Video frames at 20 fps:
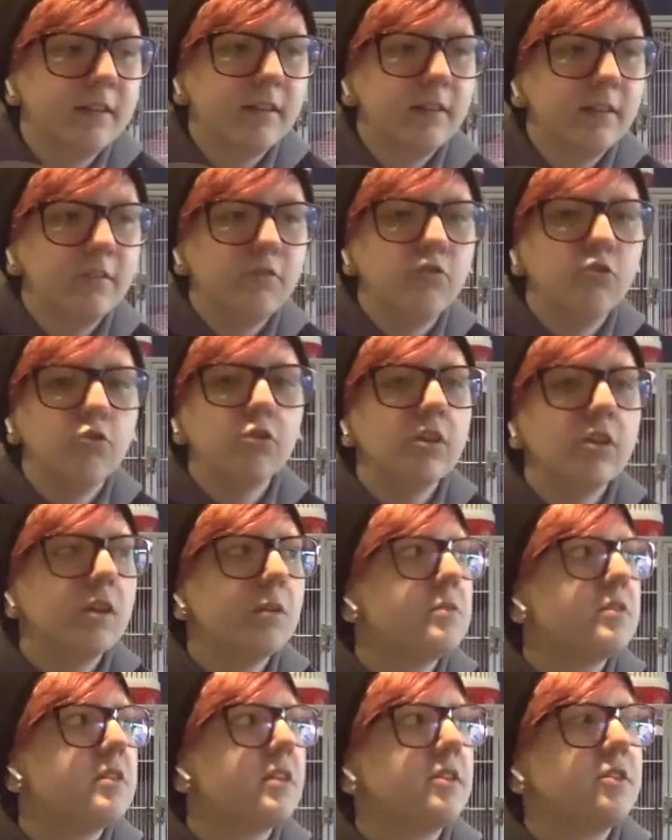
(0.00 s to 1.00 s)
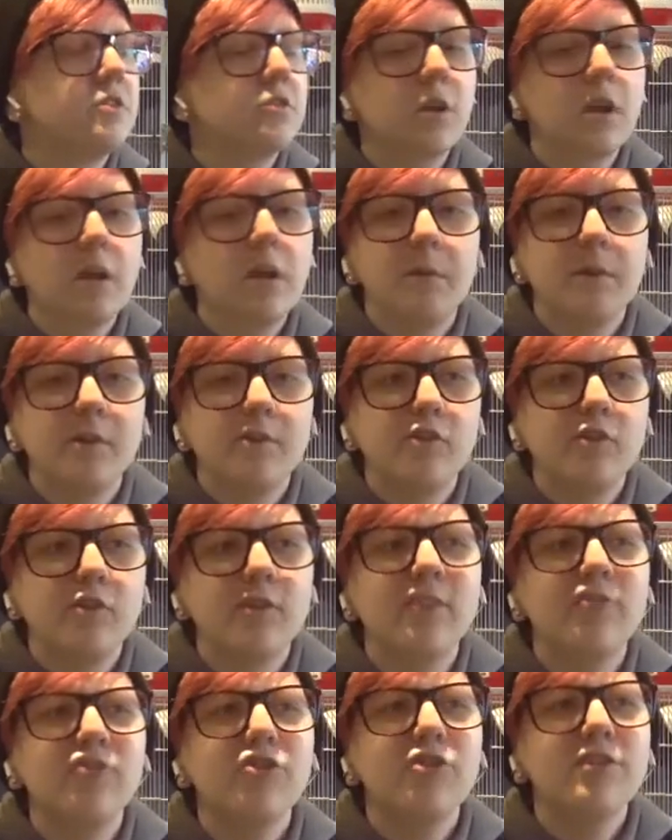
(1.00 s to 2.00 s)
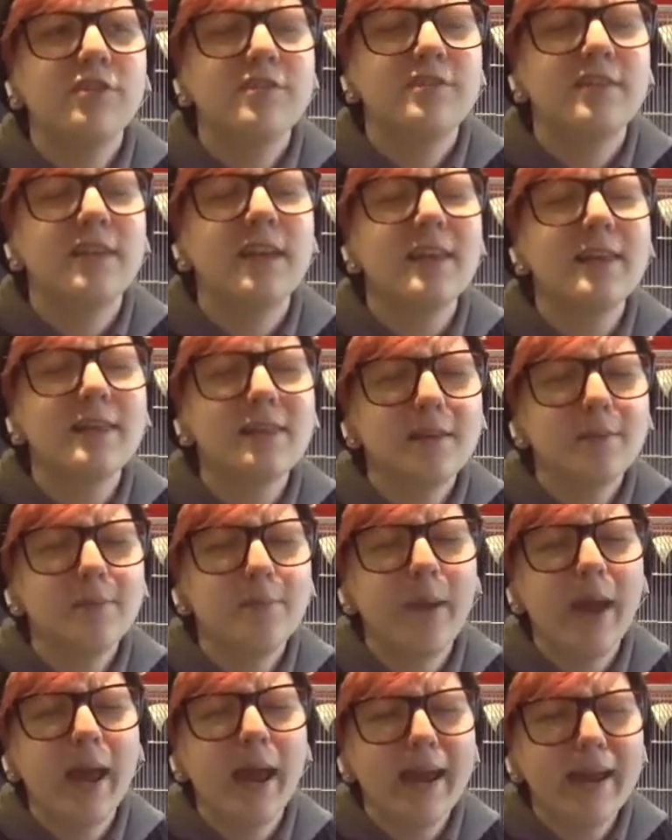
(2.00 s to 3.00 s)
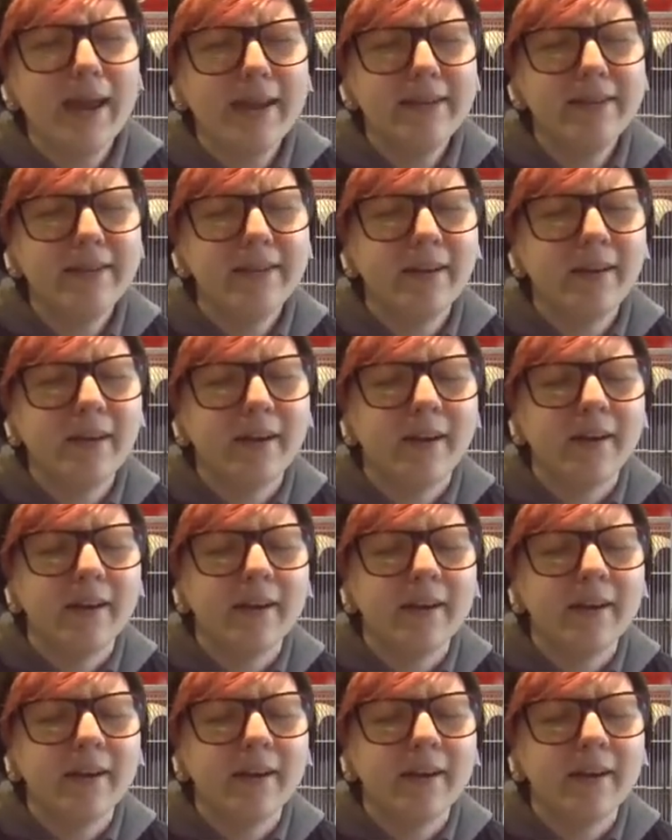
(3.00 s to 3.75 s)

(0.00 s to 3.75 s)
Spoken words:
Julia was like screaming. She was like, "Just send the panda!"